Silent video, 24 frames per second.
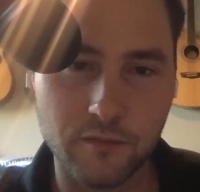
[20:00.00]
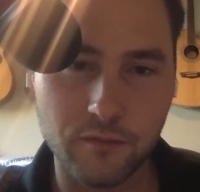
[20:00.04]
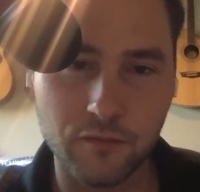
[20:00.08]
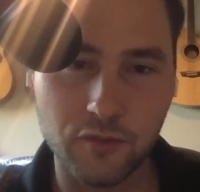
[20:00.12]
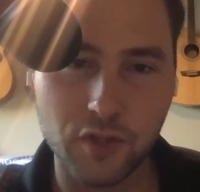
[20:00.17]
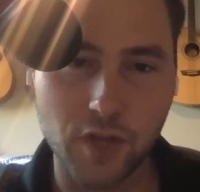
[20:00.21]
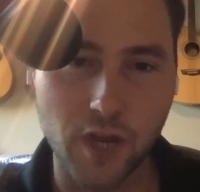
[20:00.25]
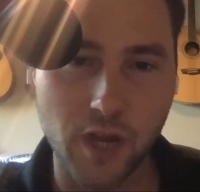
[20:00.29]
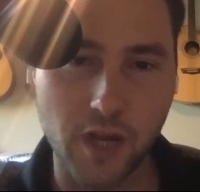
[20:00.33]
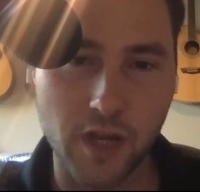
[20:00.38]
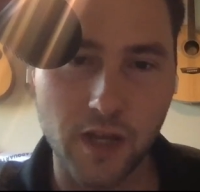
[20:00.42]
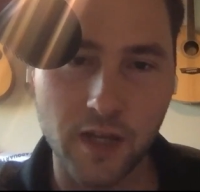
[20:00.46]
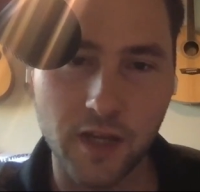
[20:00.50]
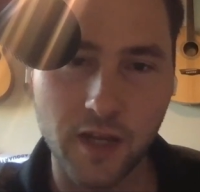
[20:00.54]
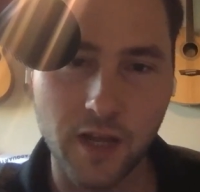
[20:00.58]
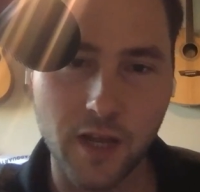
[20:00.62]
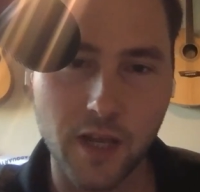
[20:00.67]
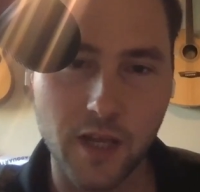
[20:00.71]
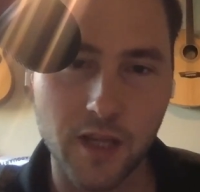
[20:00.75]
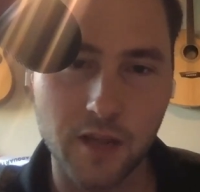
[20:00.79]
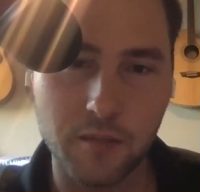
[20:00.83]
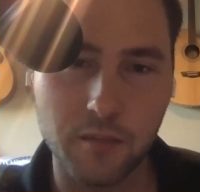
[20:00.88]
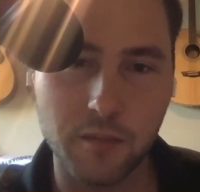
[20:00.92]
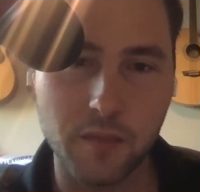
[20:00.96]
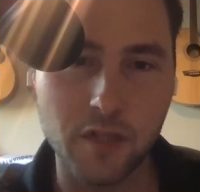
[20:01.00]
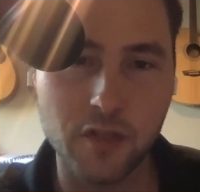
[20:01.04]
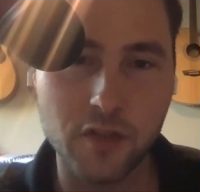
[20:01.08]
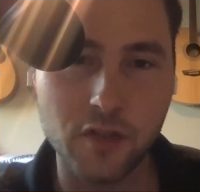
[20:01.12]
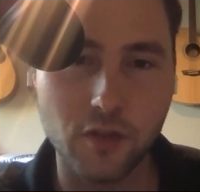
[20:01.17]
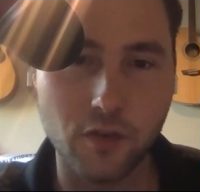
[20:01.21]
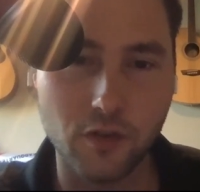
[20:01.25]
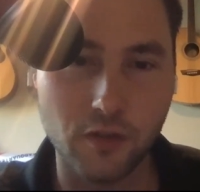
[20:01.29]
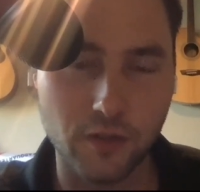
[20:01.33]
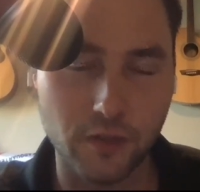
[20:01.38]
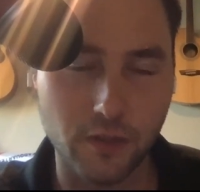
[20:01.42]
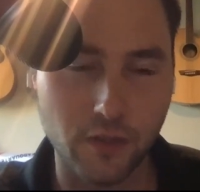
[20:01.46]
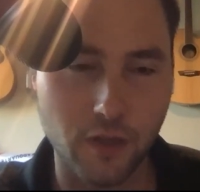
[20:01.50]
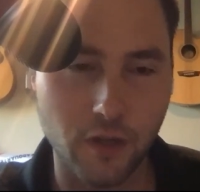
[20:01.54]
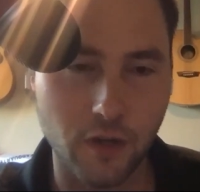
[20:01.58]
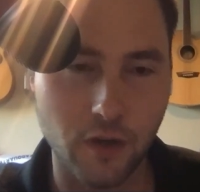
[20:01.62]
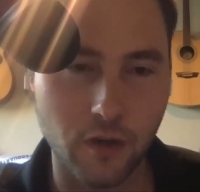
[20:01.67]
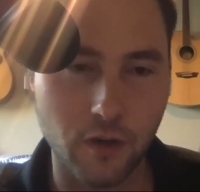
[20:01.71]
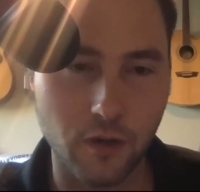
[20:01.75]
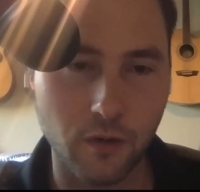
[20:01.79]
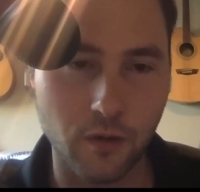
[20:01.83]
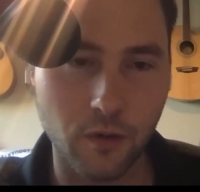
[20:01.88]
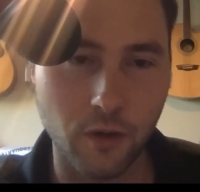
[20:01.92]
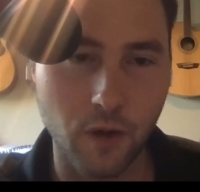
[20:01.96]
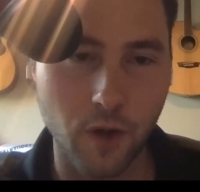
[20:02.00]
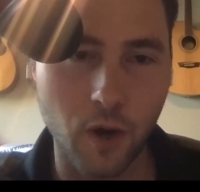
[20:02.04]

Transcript: J&A Mitchell and Co.